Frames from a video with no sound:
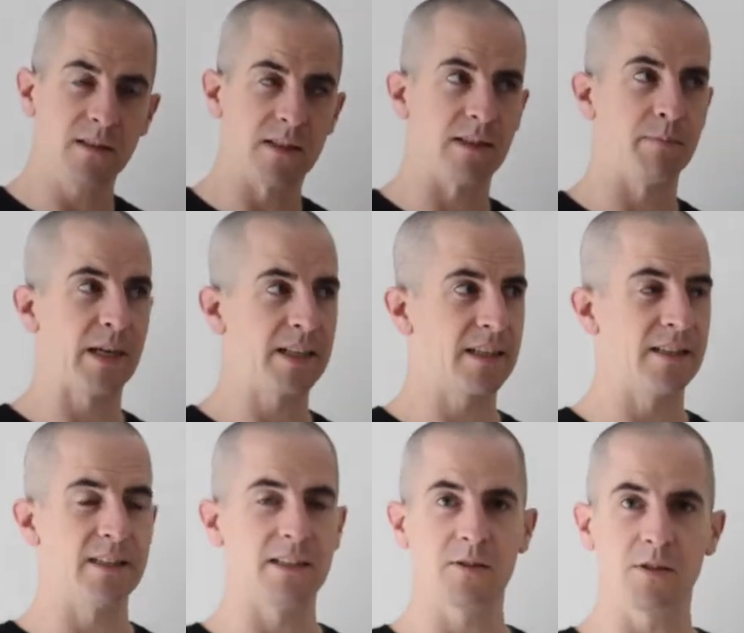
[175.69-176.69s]
And back in the
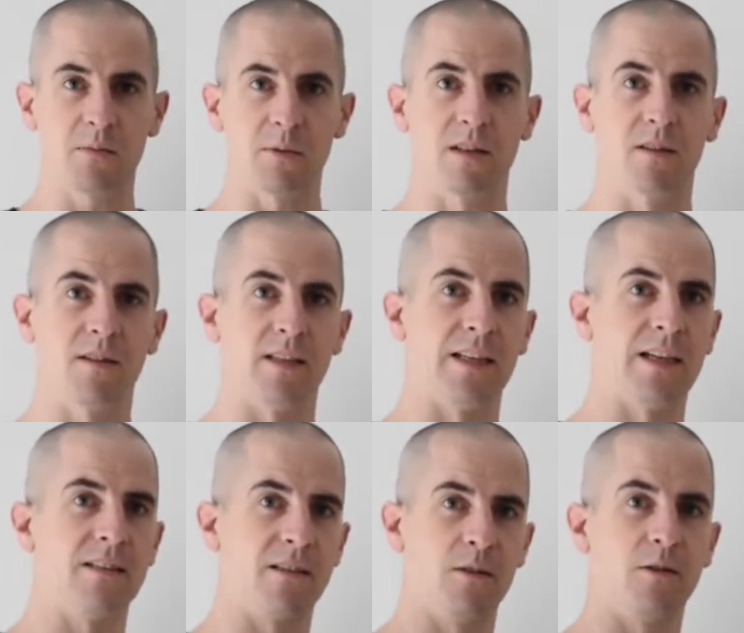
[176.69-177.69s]
day, it used to be thought that you
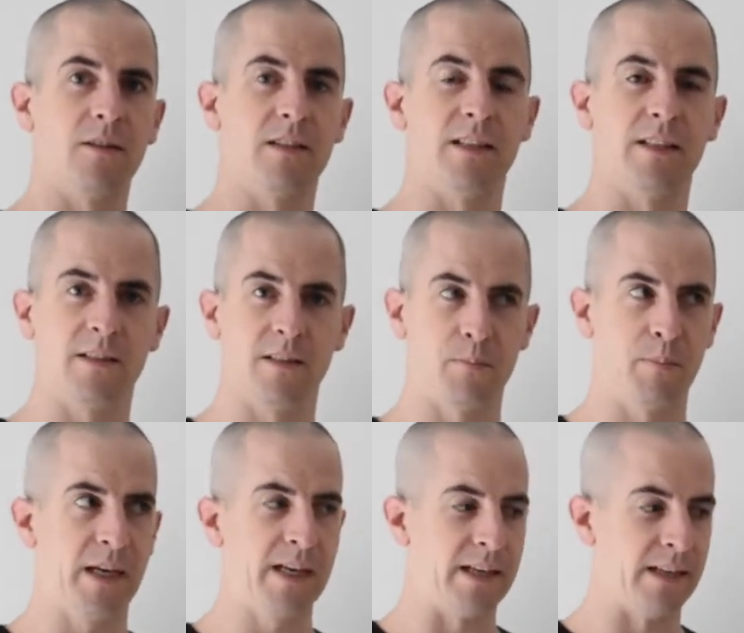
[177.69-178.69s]
had to load it into
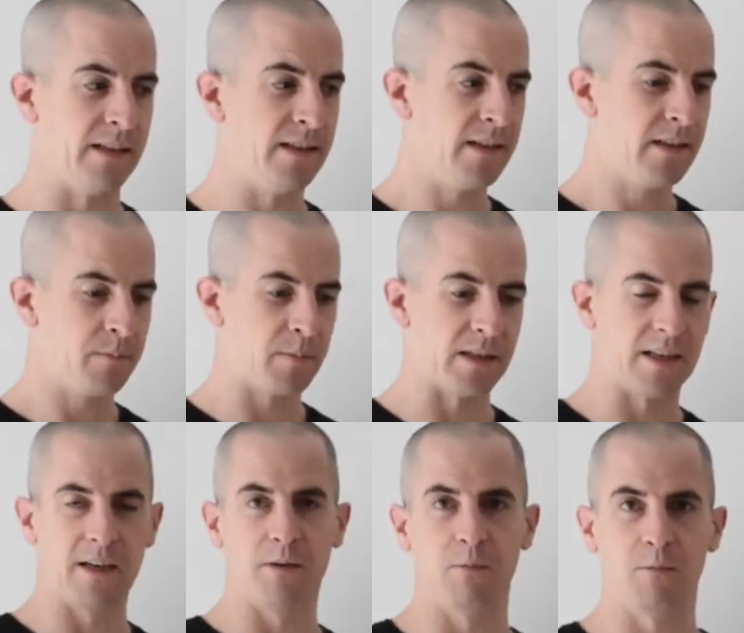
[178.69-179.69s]
pain, but
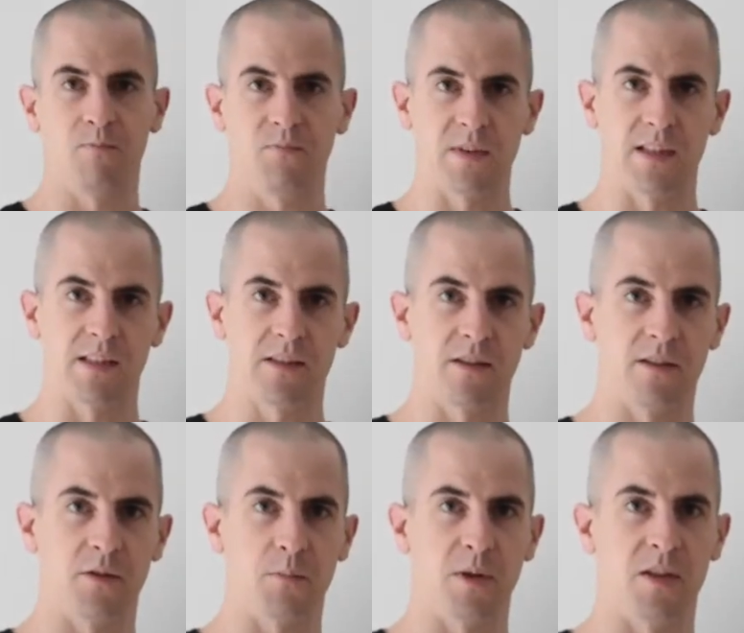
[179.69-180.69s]
now it's
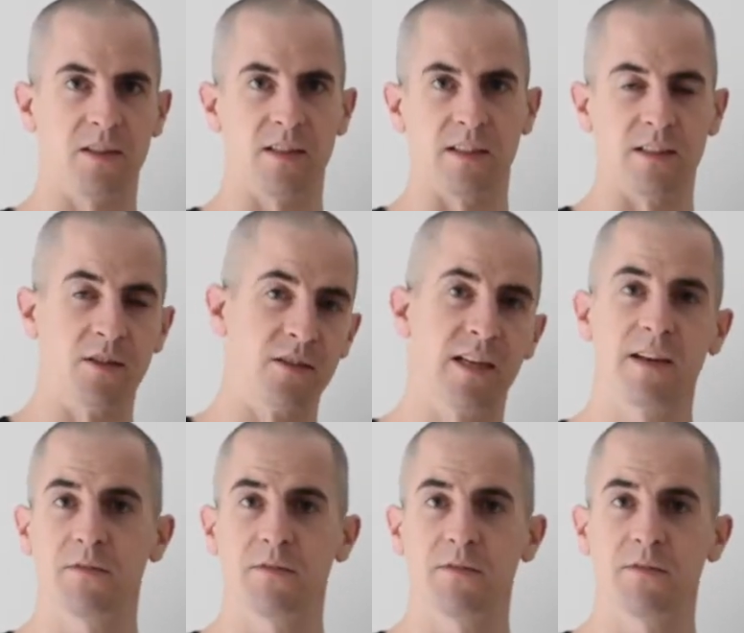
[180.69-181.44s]
sort of emerged that you don't